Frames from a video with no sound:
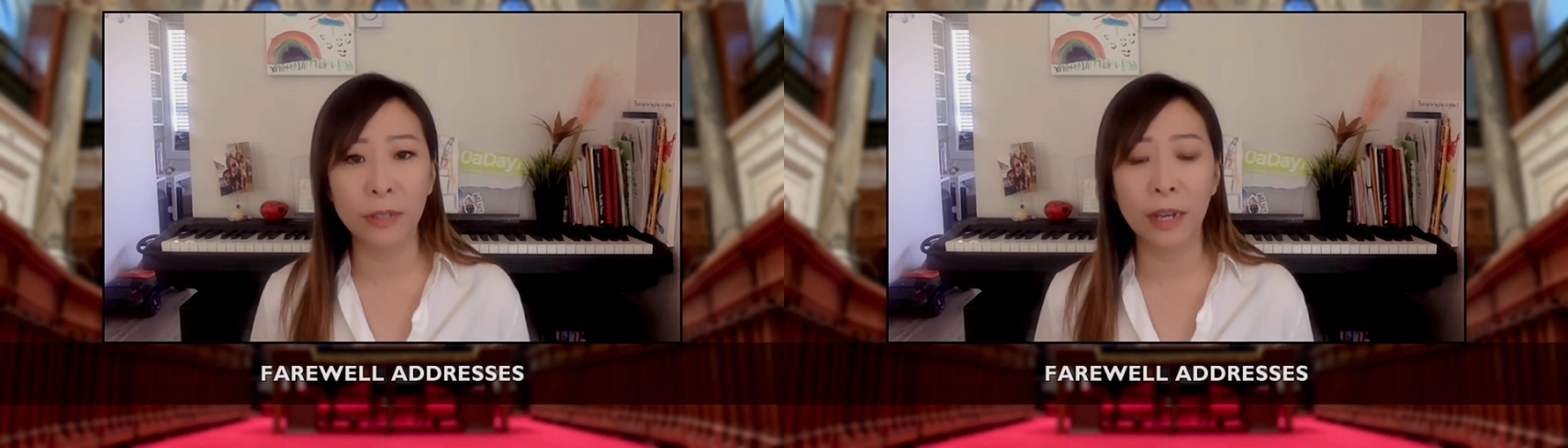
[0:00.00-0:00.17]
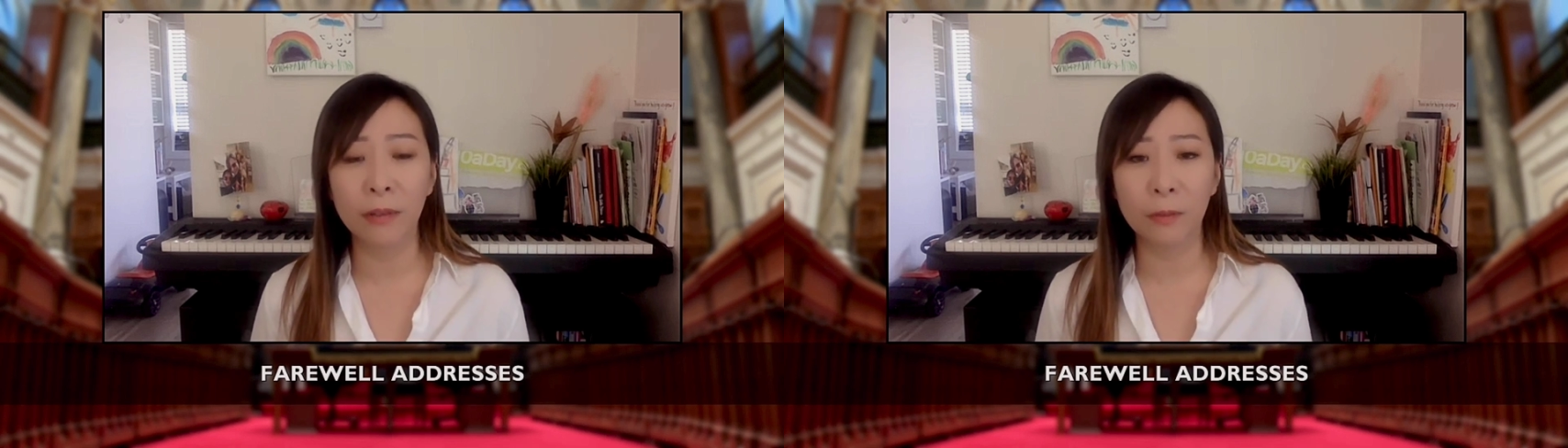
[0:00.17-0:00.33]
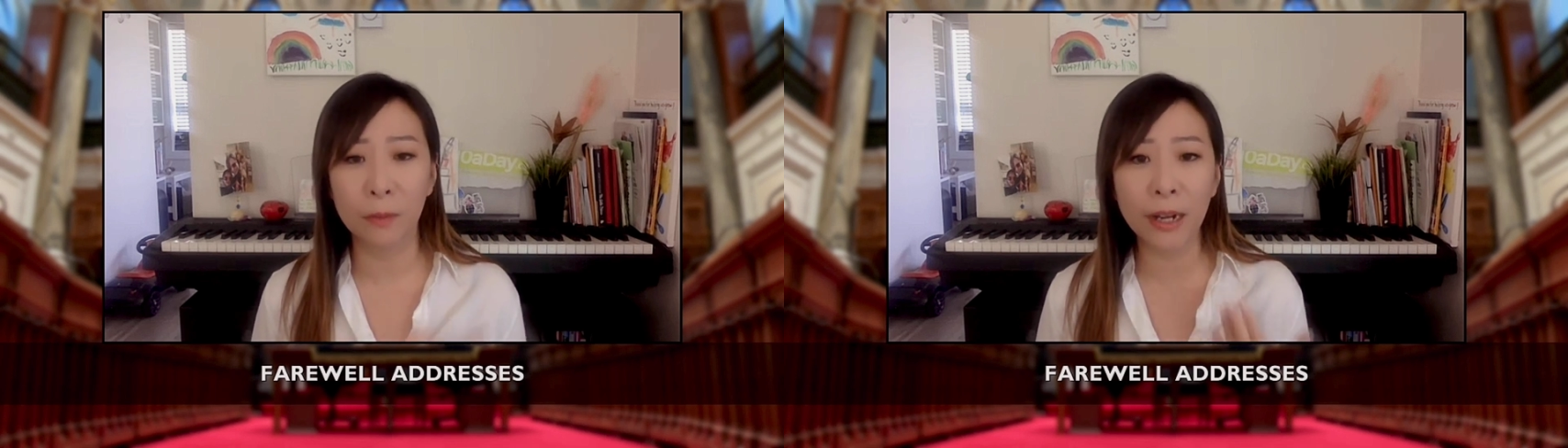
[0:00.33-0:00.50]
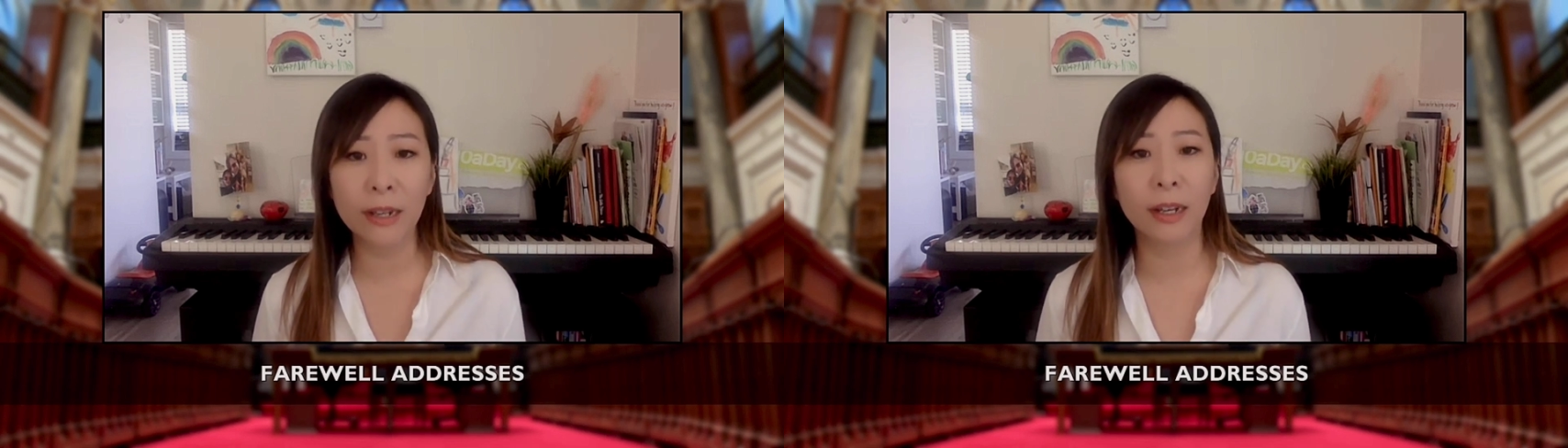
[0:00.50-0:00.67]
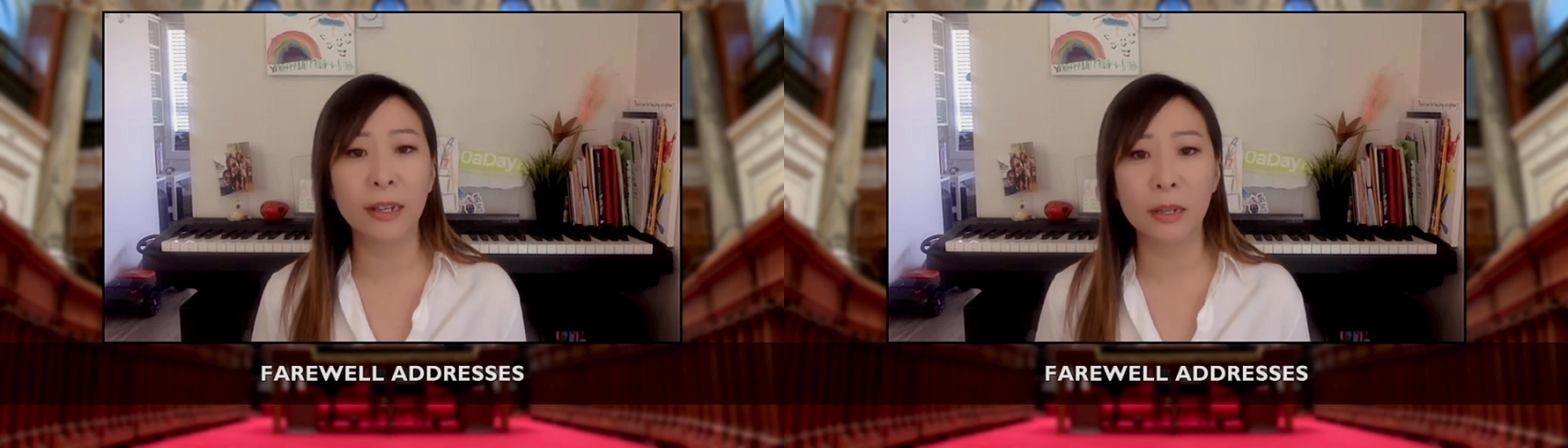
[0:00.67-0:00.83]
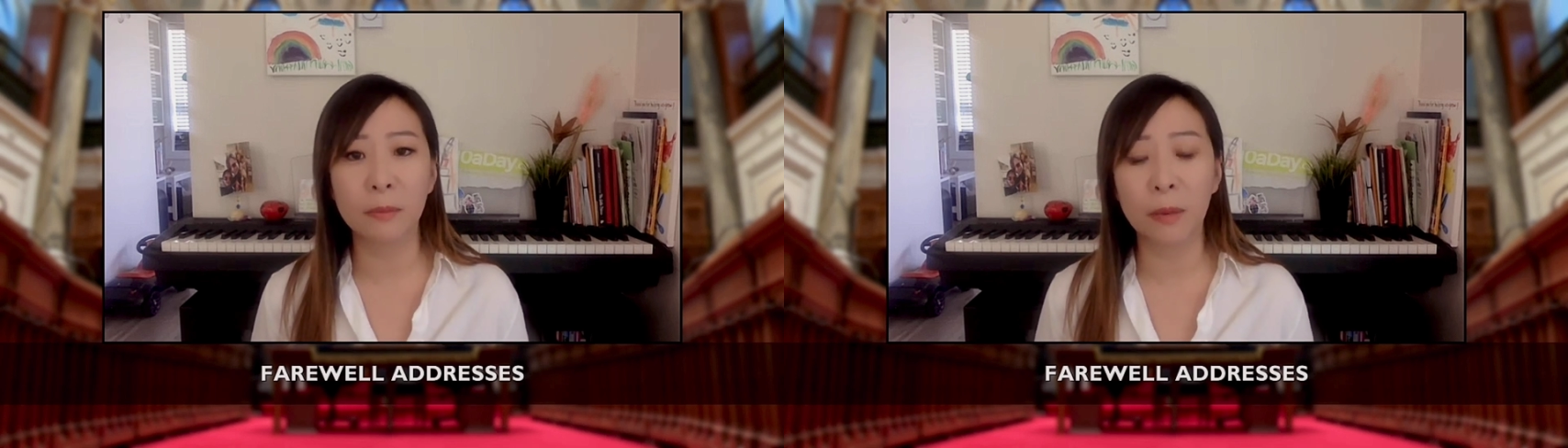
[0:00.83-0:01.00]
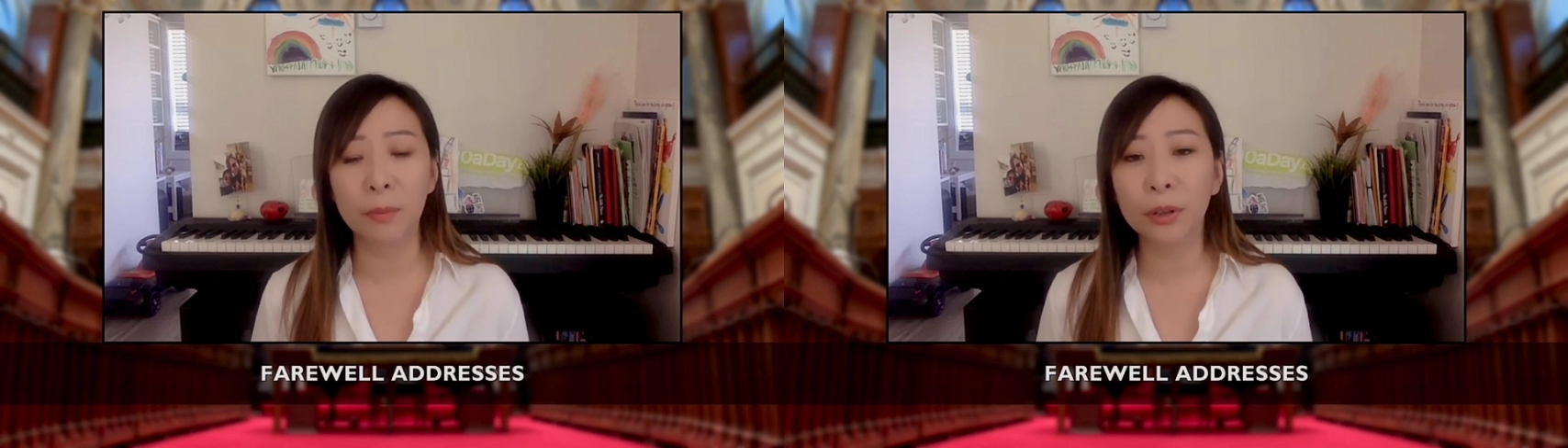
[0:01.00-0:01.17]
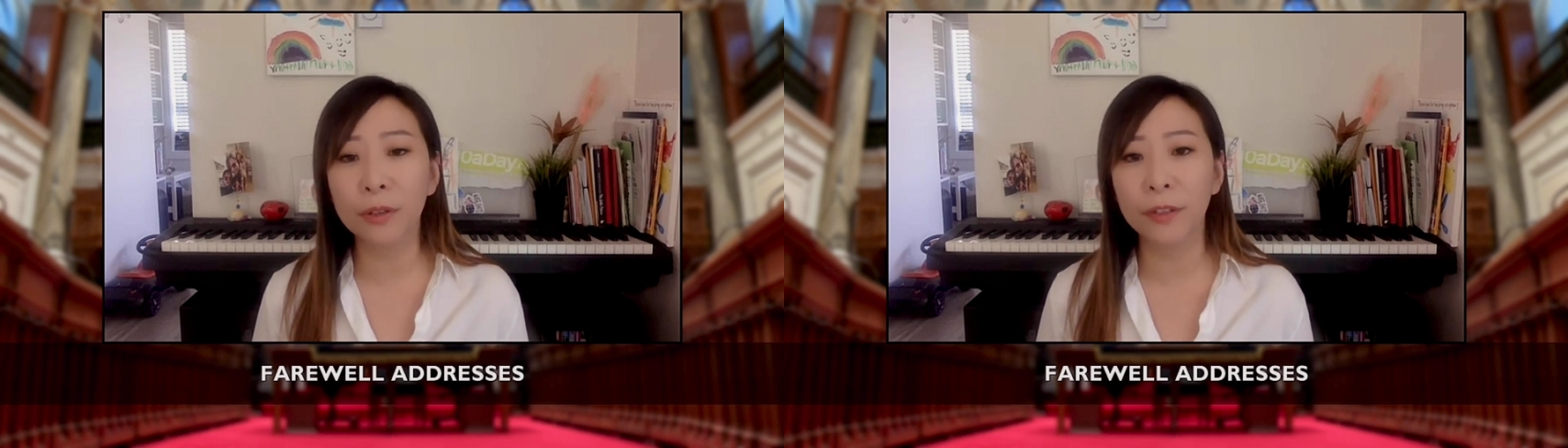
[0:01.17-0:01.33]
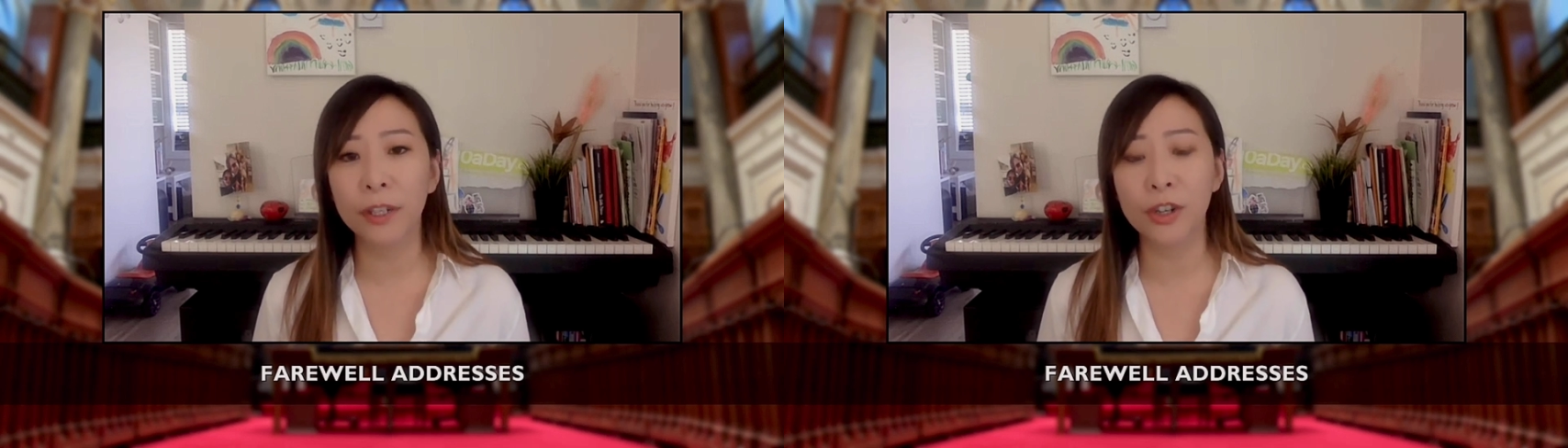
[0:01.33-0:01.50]
and recognizing my
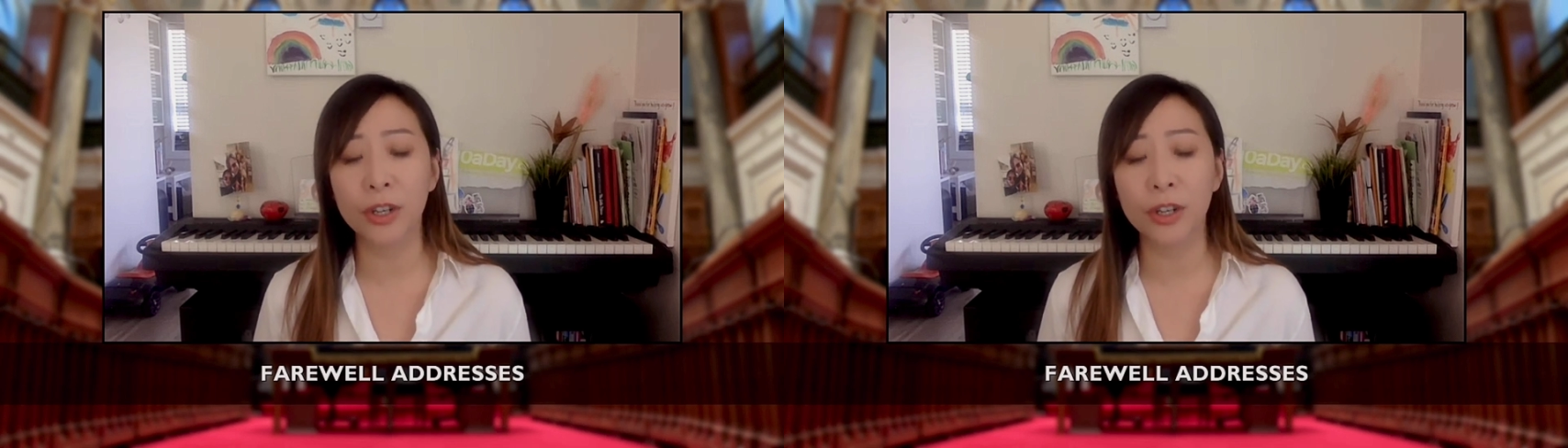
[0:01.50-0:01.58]
privilege